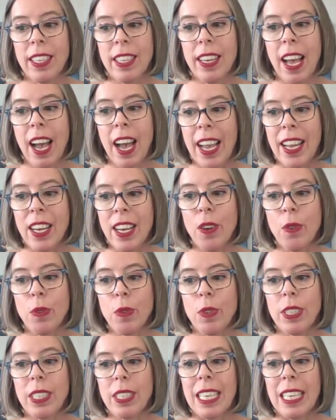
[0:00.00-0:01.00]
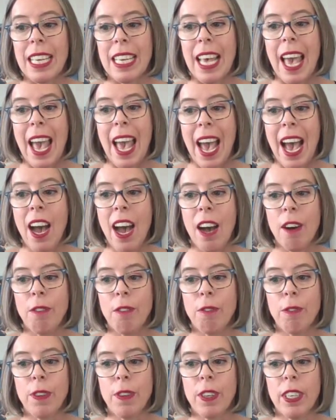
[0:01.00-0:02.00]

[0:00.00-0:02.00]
and I don't have